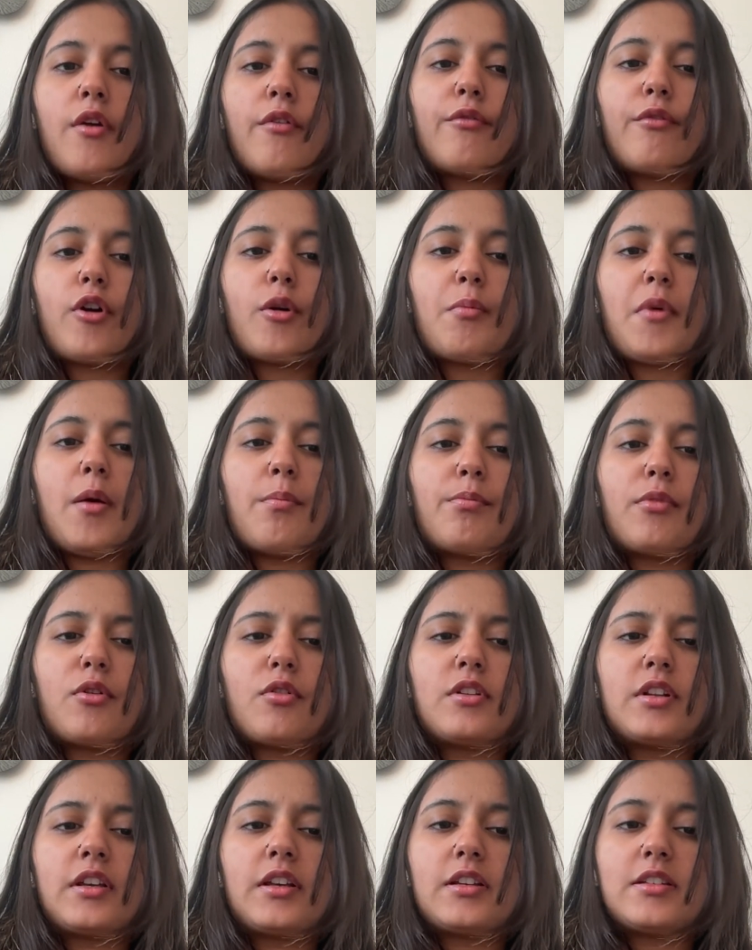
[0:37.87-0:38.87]
from
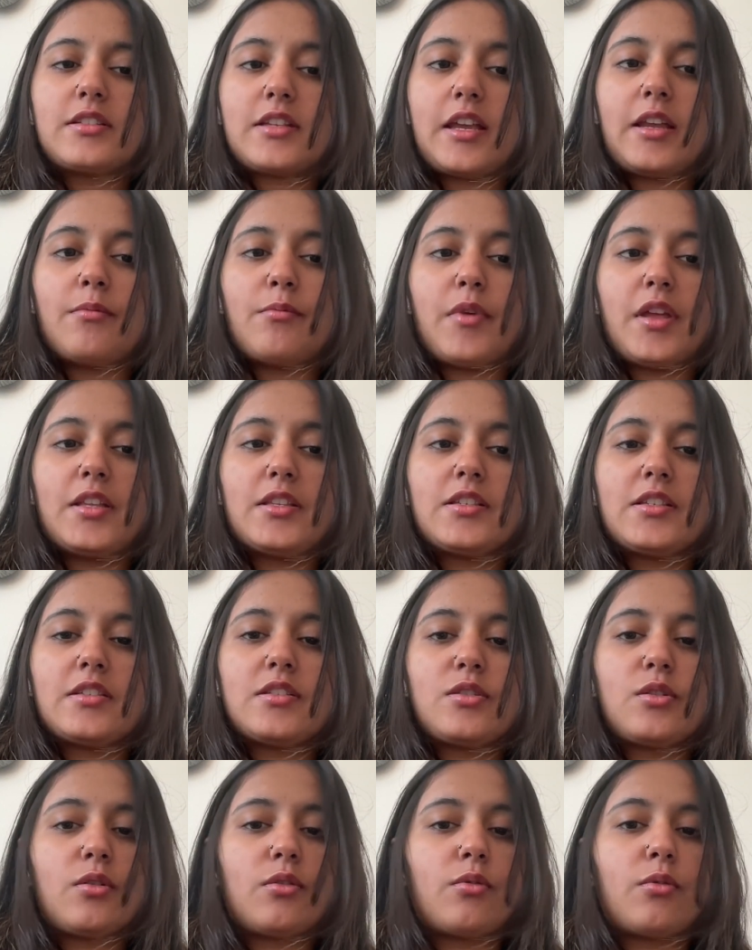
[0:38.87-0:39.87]
uploading assignments
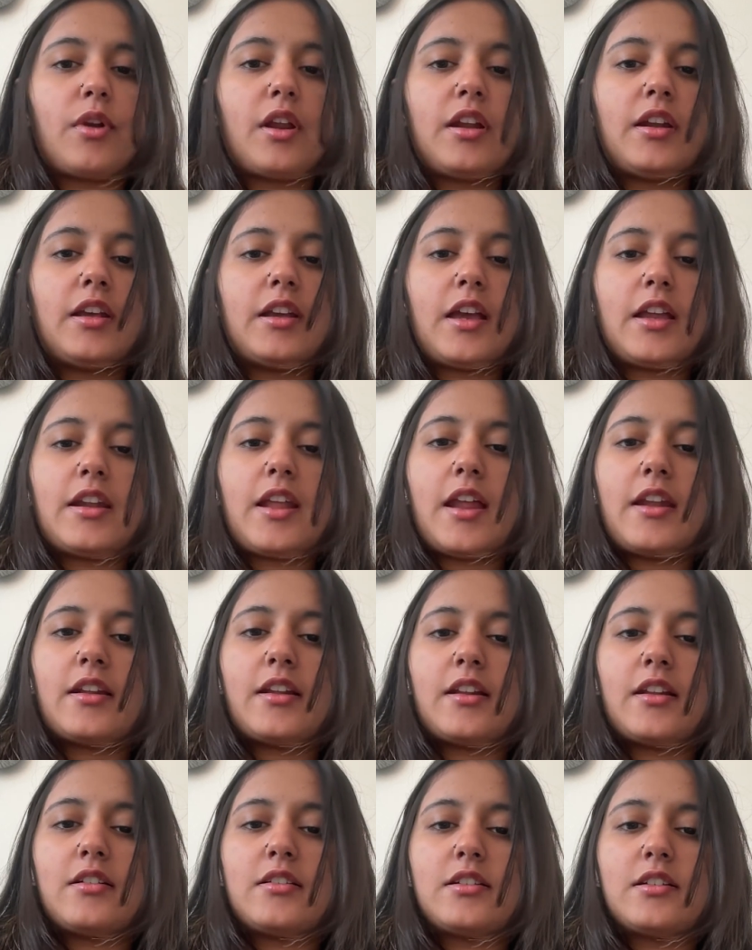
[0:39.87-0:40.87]
to grading and
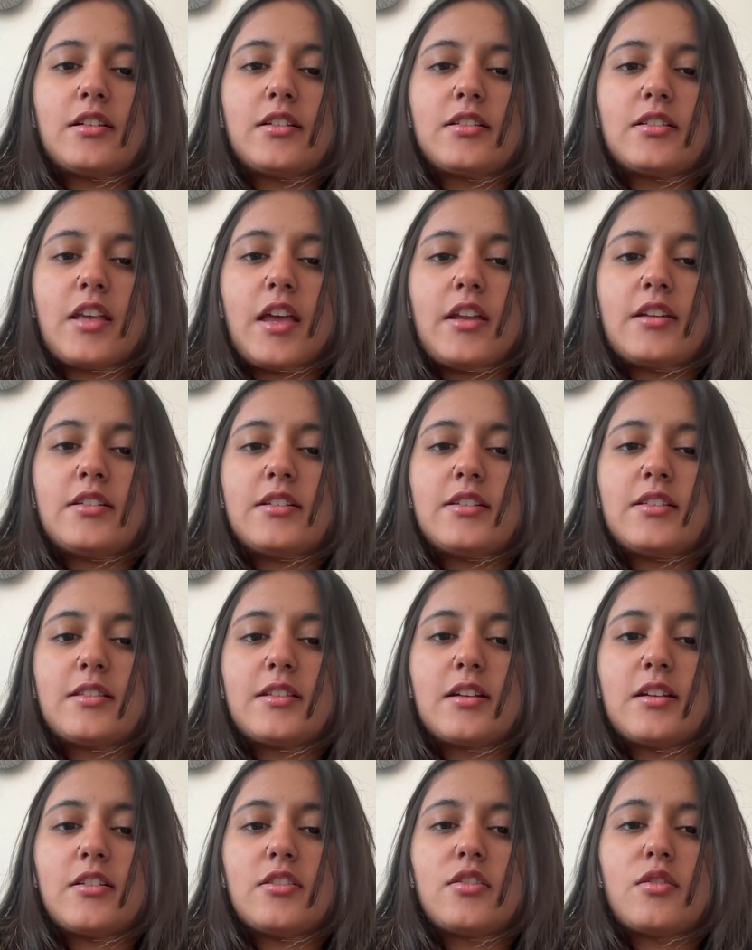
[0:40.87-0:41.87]
analytics and
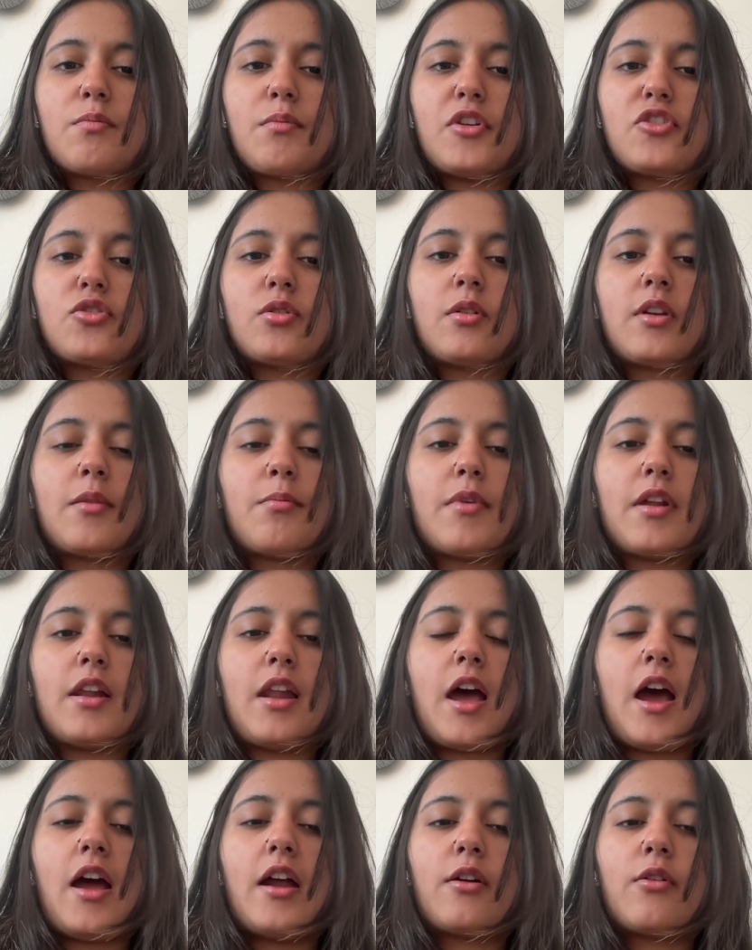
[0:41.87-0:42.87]
discuss measurable
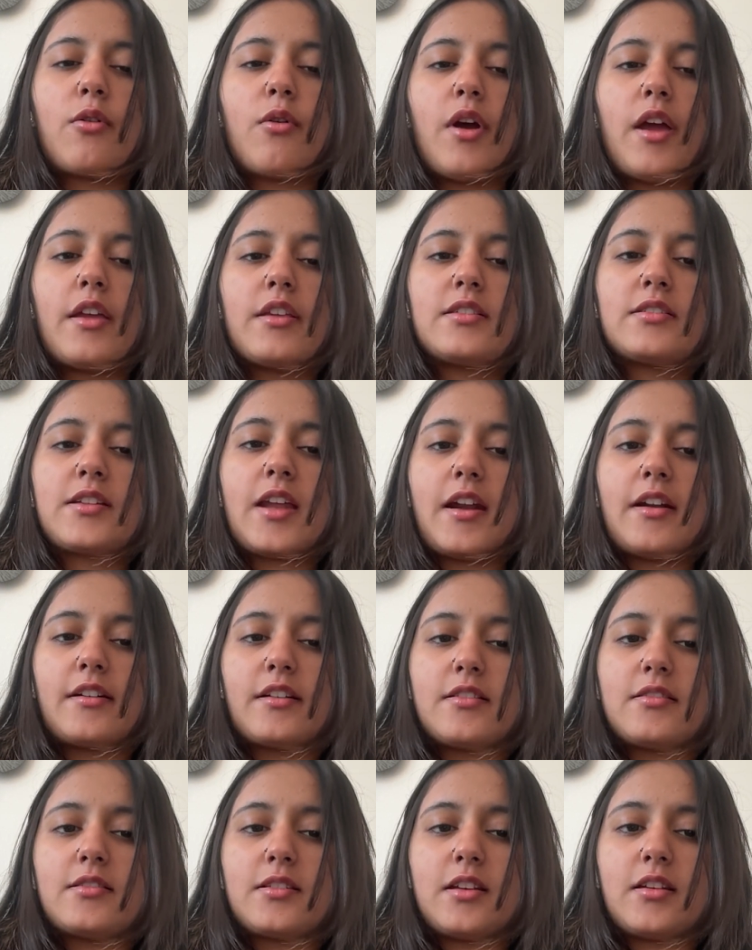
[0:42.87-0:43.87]
ROI
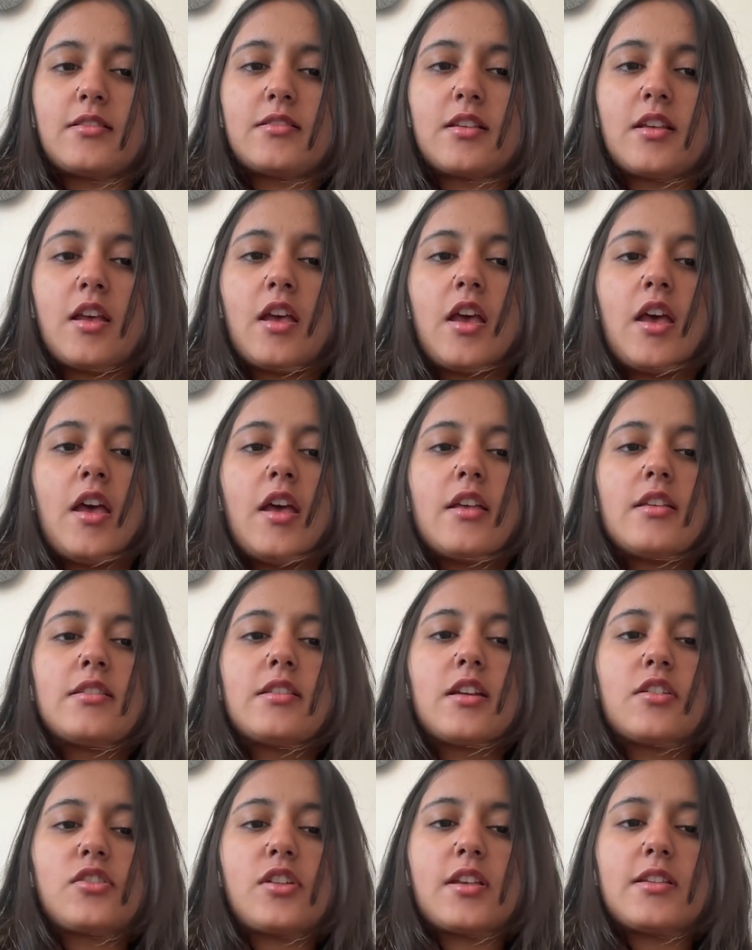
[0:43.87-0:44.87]
statistics
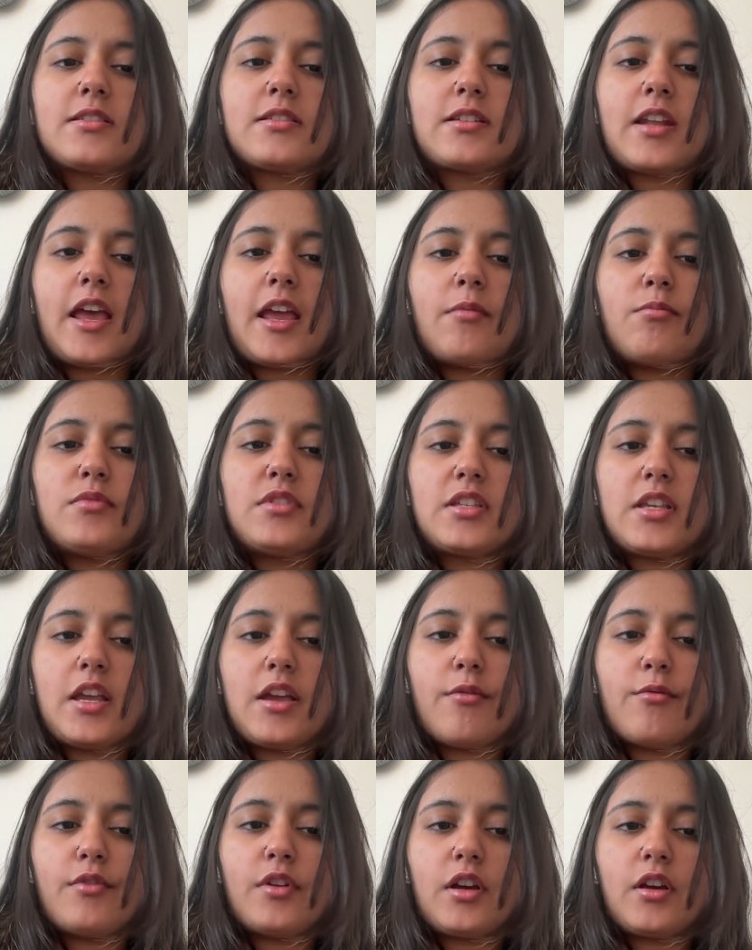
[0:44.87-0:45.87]
such as time
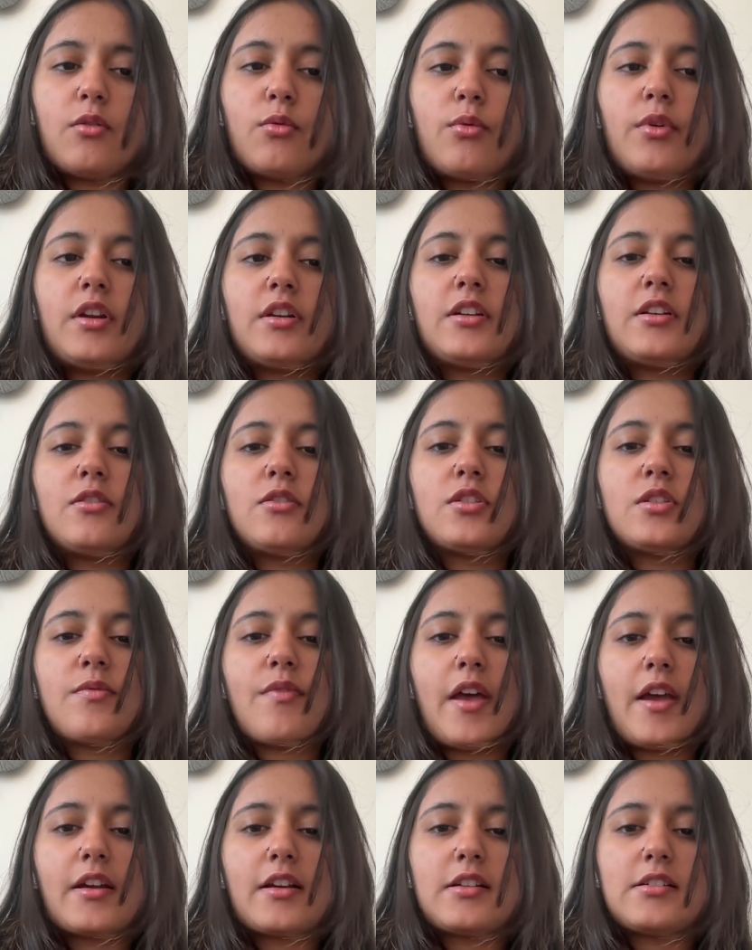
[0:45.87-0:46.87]
saved, reduced
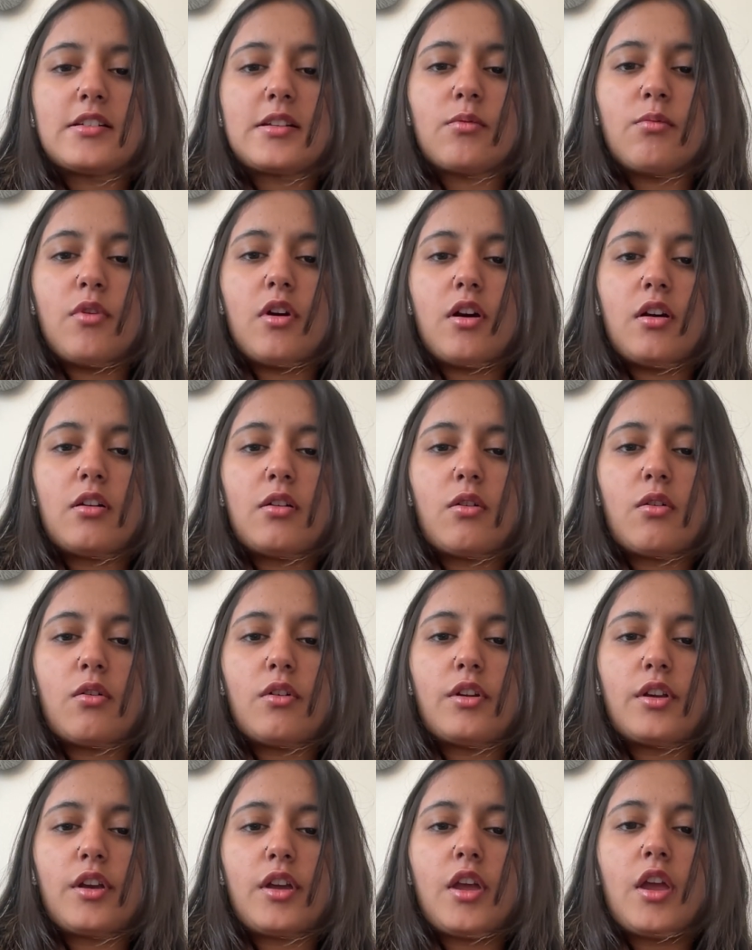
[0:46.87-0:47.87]
faculty workload,